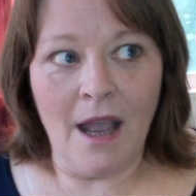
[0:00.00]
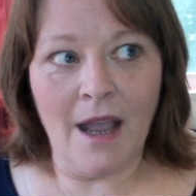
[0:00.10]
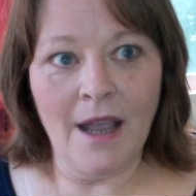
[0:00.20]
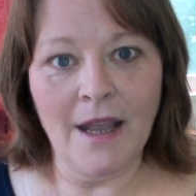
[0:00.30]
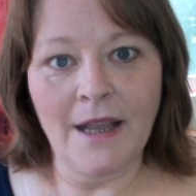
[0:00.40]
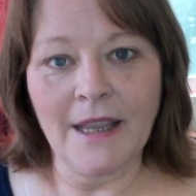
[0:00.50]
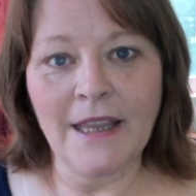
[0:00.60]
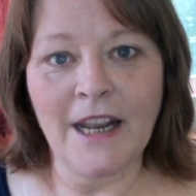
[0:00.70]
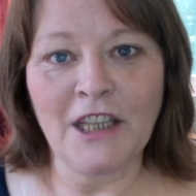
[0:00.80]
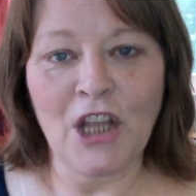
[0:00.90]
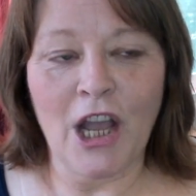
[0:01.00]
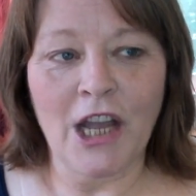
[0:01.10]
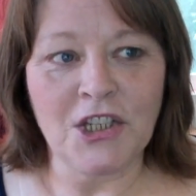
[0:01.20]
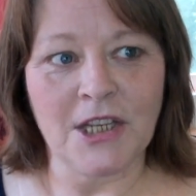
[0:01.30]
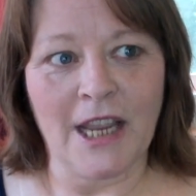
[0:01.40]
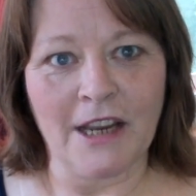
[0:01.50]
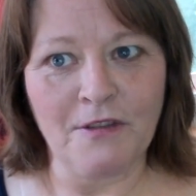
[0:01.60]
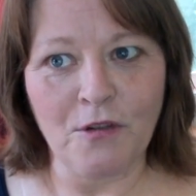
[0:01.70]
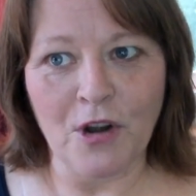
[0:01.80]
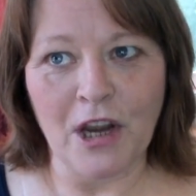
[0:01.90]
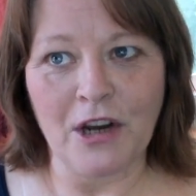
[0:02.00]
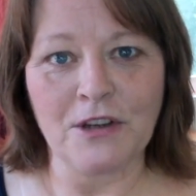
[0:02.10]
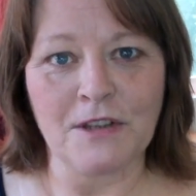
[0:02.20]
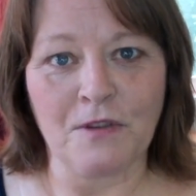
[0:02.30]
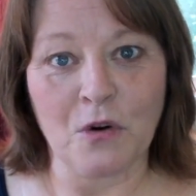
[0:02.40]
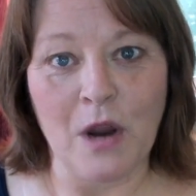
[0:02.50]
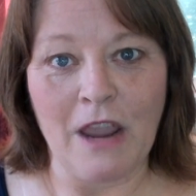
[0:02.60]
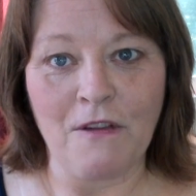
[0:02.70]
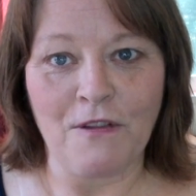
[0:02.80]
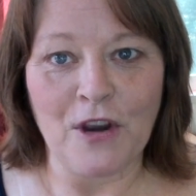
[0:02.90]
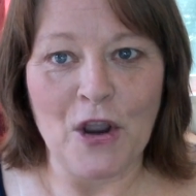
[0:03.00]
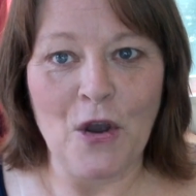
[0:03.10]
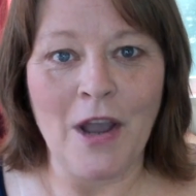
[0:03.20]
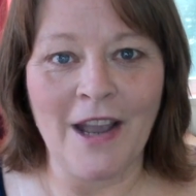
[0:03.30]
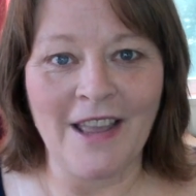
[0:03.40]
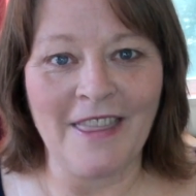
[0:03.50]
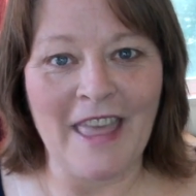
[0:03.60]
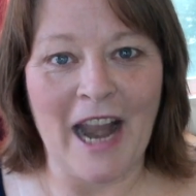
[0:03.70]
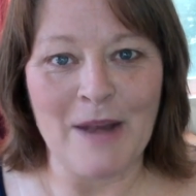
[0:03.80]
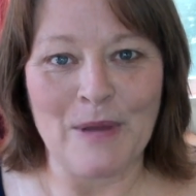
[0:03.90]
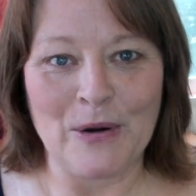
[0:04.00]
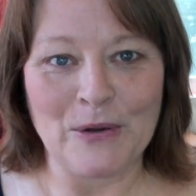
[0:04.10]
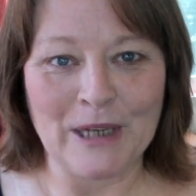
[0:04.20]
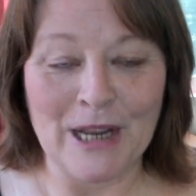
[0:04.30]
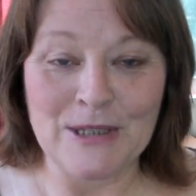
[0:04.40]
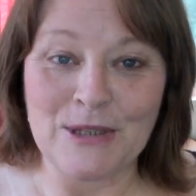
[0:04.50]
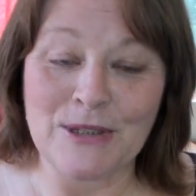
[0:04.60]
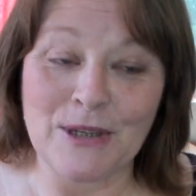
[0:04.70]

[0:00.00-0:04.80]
it unlodged like 40 years of grief, that I'd been holding on to.